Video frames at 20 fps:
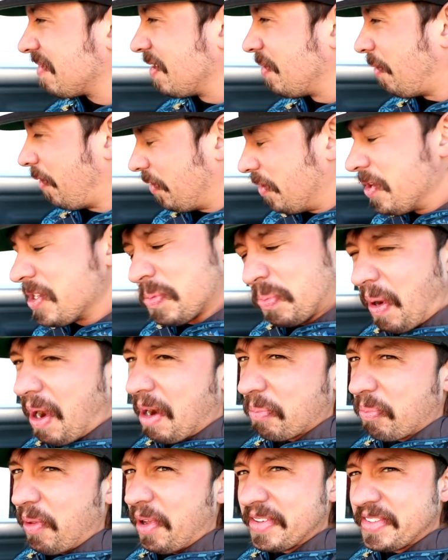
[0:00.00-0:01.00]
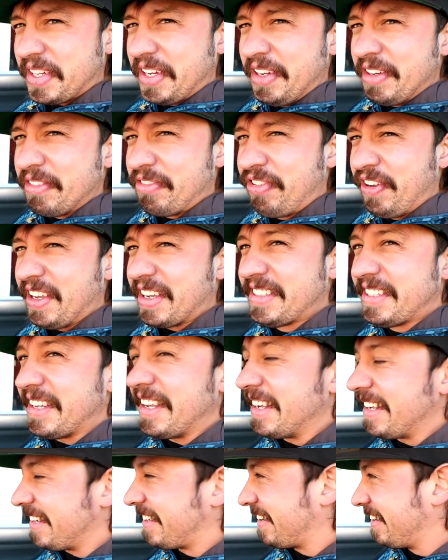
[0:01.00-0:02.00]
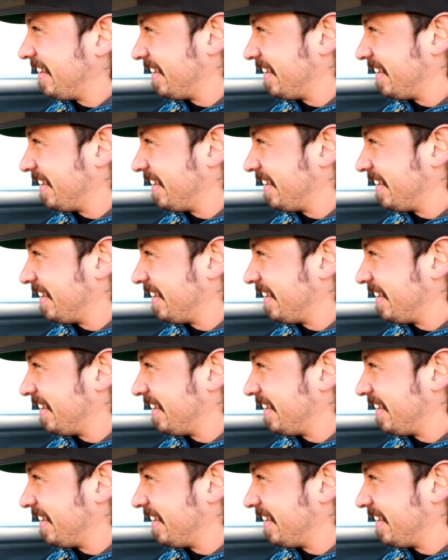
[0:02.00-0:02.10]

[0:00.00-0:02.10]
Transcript: Well, new spark plugs didn't fix it.